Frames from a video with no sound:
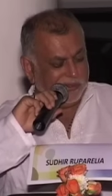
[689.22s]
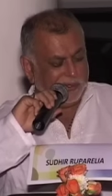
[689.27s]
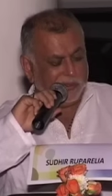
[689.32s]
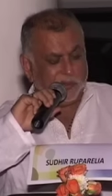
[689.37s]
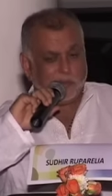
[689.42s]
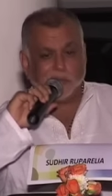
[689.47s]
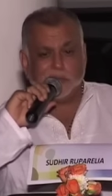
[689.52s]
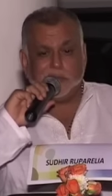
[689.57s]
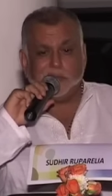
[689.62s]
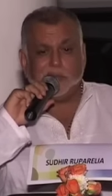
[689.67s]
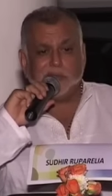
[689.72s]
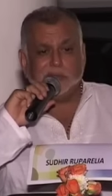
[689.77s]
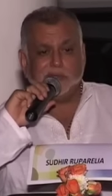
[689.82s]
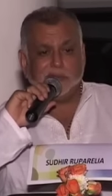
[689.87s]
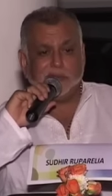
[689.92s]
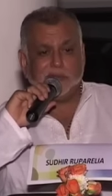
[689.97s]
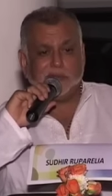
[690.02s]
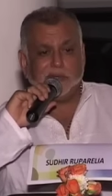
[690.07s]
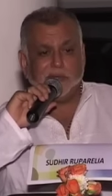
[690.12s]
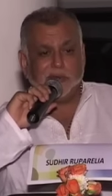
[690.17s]
You know, when you're, in,
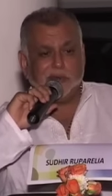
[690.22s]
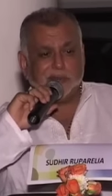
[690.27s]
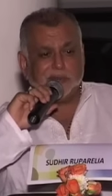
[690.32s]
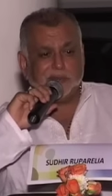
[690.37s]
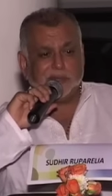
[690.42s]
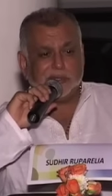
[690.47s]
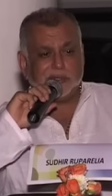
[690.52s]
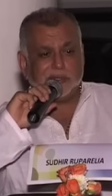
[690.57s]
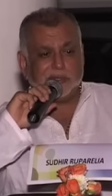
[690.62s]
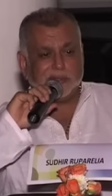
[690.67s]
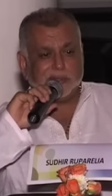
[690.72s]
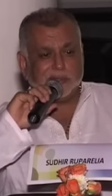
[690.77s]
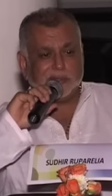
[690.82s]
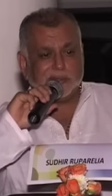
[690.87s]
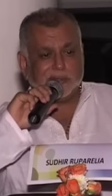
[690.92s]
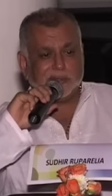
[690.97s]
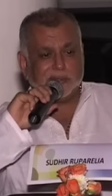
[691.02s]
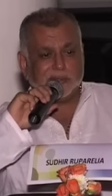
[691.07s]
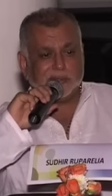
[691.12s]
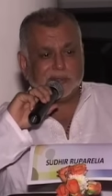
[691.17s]
when you're in
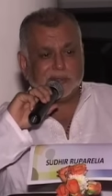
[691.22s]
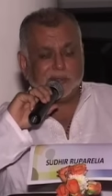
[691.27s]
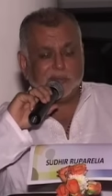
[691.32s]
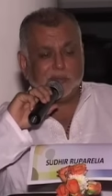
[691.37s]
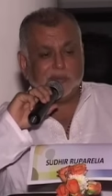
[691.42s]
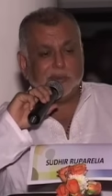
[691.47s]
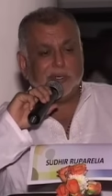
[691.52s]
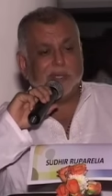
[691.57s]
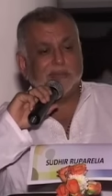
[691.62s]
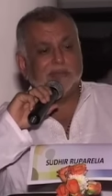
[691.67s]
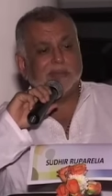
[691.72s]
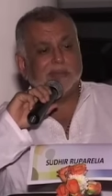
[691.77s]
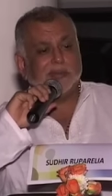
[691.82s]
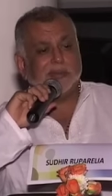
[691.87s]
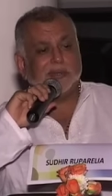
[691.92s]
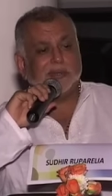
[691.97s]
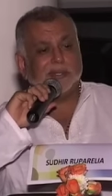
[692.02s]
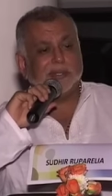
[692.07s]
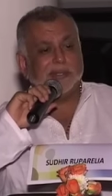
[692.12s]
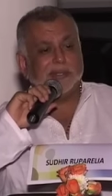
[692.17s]
business, you never
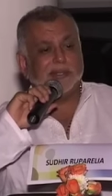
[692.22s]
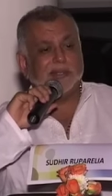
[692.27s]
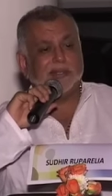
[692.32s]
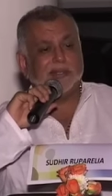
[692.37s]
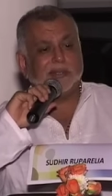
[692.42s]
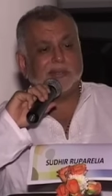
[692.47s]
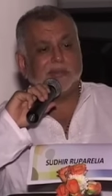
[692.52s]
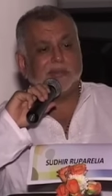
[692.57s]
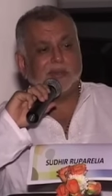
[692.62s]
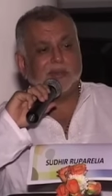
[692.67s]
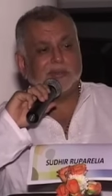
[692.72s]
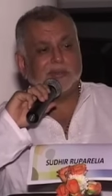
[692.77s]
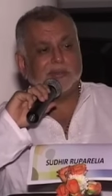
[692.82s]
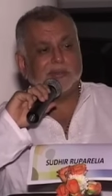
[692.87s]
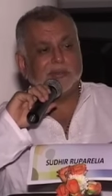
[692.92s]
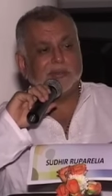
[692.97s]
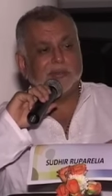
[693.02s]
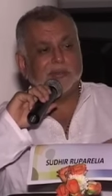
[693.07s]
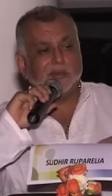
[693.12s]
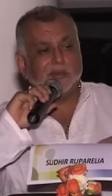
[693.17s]
think about
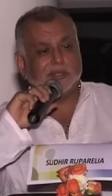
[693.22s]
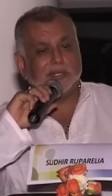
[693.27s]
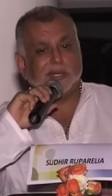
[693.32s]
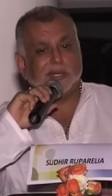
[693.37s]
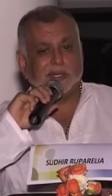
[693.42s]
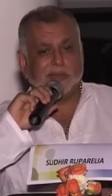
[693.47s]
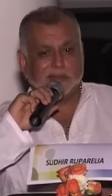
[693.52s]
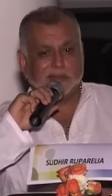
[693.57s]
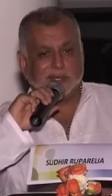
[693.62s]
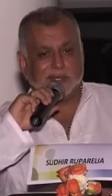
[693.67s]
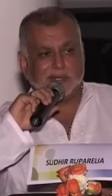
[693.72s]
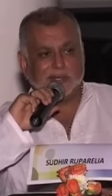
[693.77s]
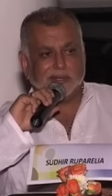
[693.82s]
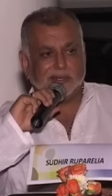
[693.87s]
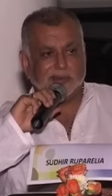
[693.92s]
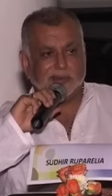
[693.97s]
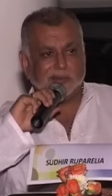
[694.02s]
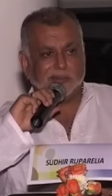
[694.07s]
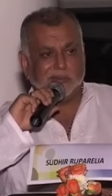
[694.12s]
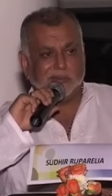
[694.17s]
your salary.
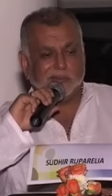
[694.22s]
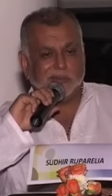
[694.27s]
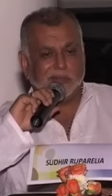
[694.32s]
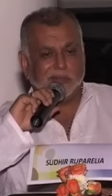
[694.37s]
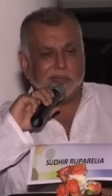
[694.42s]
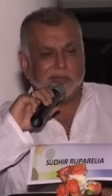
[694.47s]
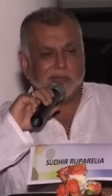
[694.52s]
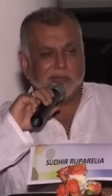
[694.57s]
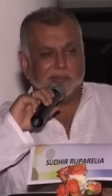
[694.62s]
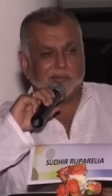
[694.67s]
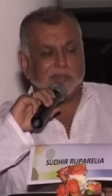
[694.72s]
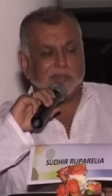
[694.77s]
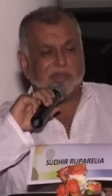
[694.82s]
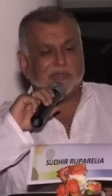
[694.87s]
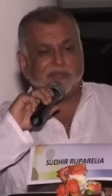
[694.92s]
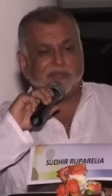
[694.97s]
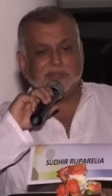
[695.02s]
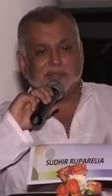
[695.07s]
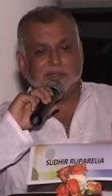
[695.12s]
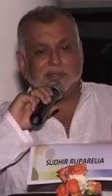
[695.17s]
But the
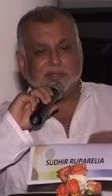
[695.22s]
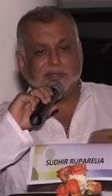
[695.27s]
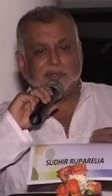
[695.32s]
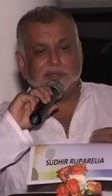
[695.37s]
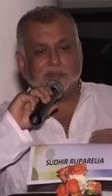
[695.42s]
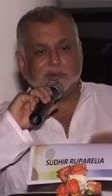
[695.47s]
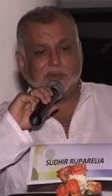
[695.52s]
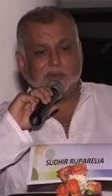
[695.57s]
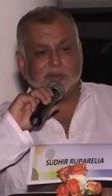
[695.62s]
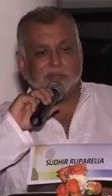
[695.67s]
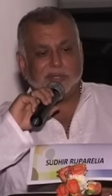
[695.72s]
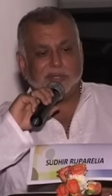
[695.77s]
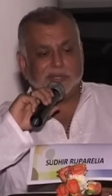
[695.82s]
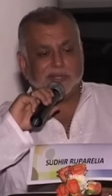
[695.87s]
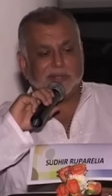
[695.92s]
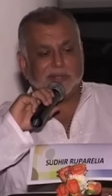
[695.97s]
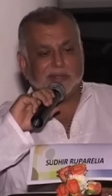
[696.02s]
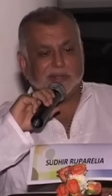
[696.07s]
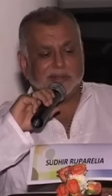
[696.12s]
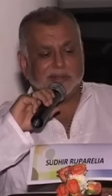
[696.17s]
first thing you have to
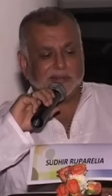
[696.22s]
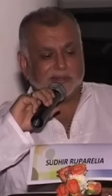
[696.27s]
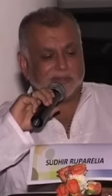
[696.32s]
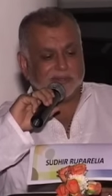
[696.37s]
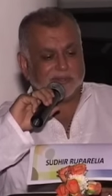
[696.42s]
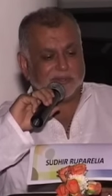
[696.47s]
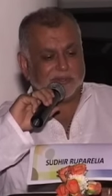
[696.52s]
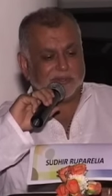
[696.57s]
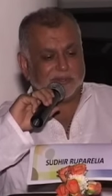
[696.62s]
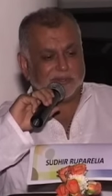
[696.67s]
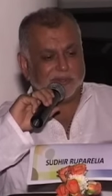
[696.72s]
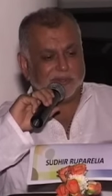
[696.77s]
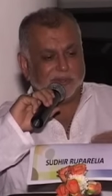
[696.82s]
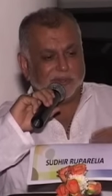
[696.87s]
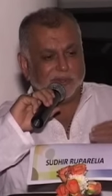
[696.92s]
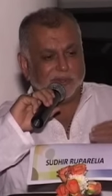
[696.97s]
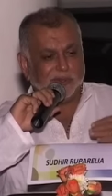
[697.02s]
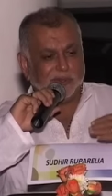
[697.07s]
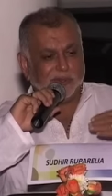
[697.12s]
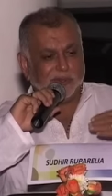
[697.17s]
think is
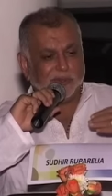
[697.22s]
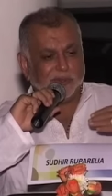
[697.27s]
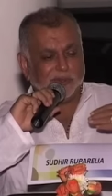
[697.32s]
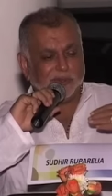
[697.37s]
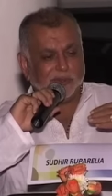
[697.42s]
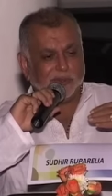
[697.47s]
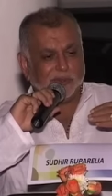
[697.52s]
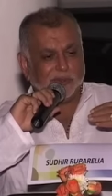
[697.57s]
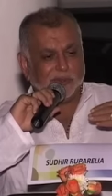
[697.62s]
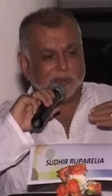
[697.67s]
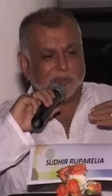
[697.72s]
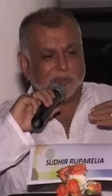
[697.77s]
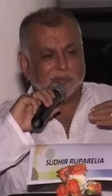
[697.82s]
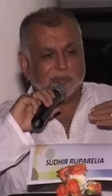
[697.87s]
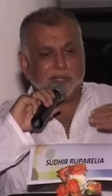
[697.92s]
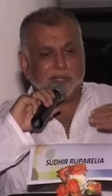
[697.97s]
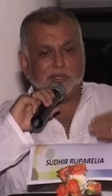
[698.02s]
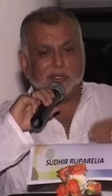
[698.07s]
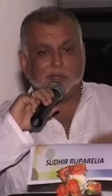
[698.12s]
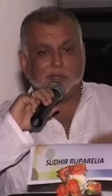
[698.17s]
to
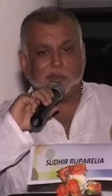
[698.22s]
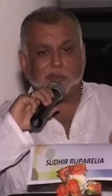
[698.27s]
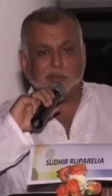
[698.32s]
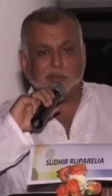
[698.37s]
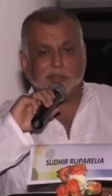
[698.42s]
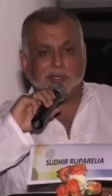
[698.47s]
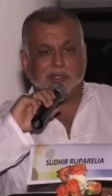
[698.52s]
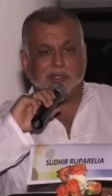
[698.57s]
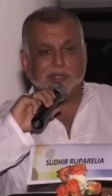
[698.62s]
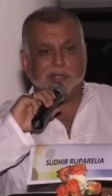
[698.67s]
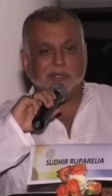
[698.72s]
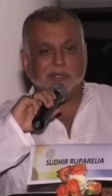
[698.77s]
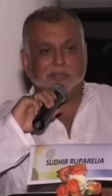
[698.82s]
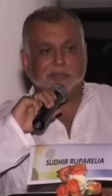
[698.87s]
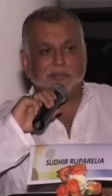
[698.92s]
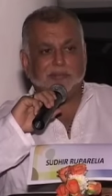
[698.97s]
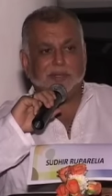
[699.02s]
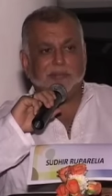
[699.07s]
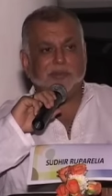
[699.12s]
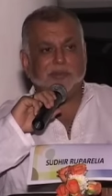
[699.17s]
make sure that the,
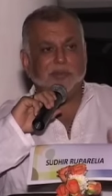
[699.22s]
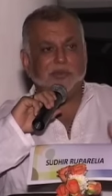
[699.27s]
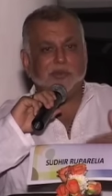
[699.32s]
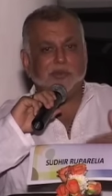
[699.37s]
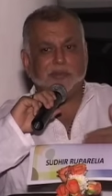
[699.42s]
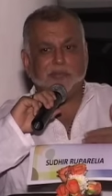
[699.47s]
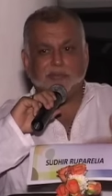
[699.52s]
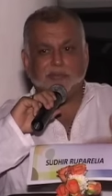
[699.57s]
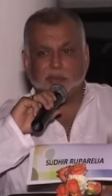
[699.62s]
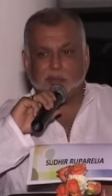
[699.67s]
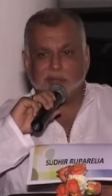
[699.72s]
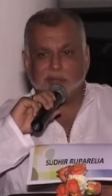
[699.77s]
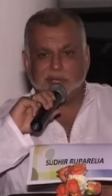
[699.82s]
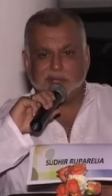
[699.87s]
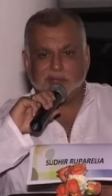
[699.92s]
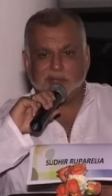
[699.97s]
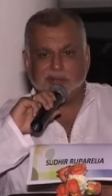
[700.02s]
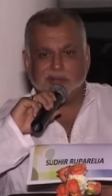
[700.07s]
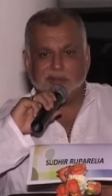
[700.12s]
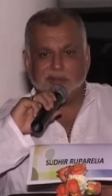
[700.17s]
the people you employ,